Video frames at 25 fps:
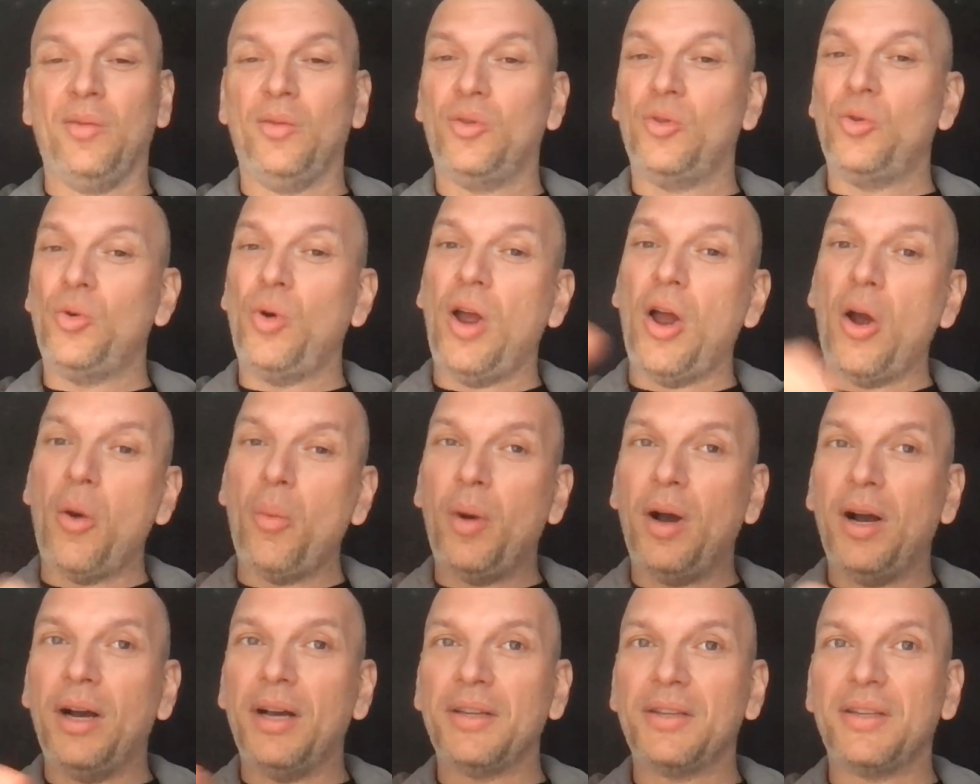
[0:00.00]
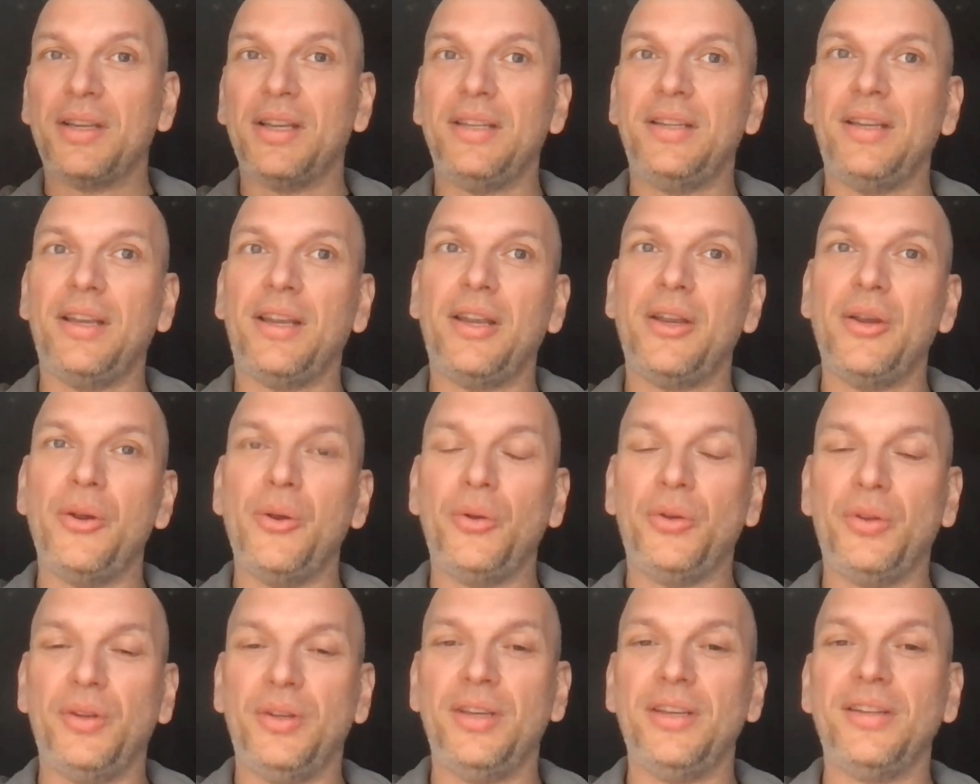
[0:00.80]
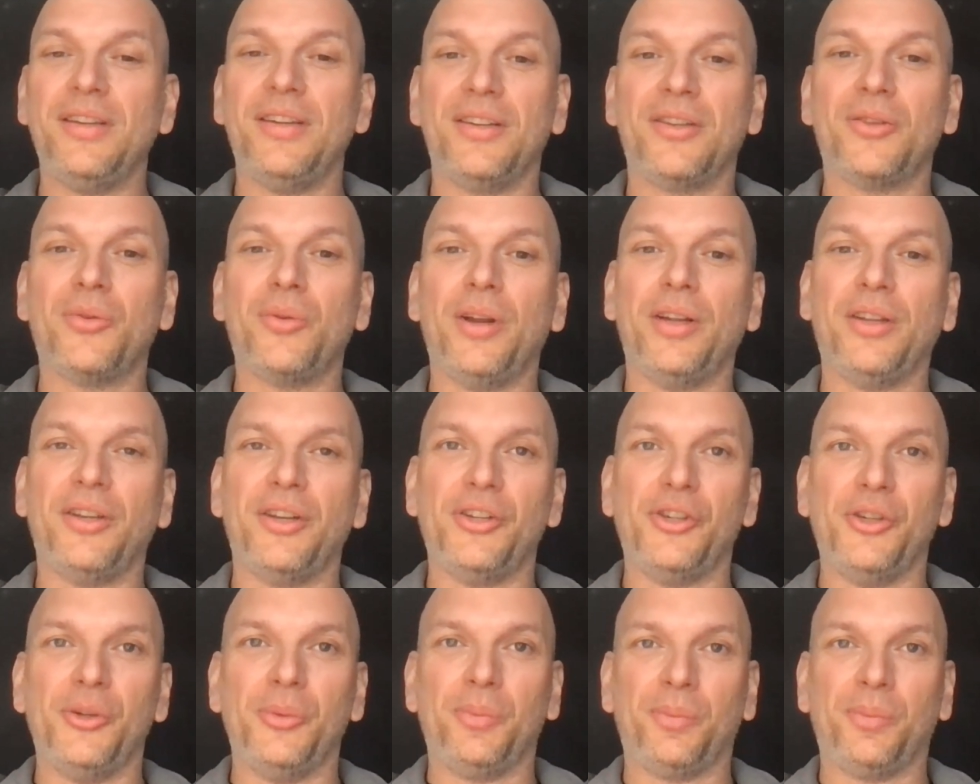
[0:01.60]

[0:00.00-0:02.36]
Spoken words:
to help us execute this strategy.